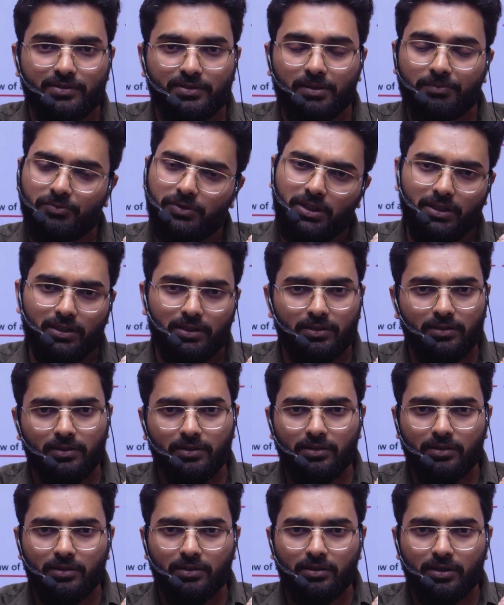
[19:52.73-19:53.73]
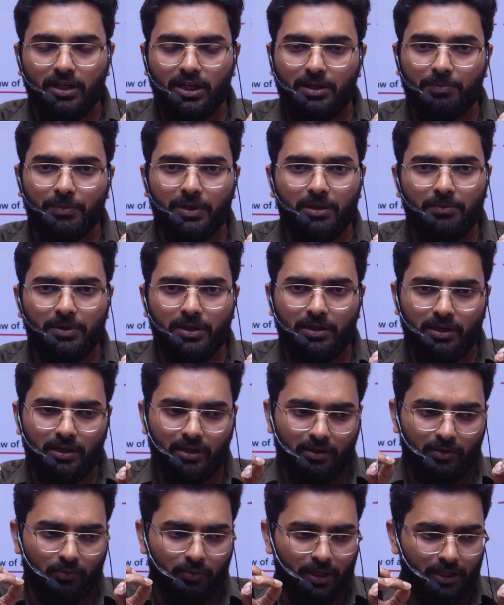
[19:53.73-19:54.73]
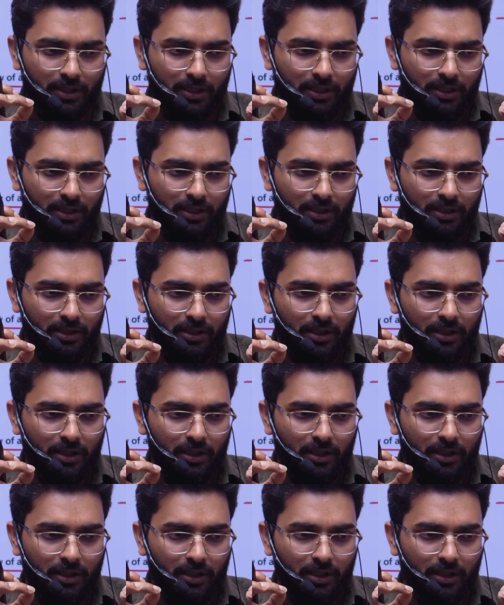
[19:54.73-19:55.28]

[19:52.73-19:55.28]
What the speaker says: Something, it may be very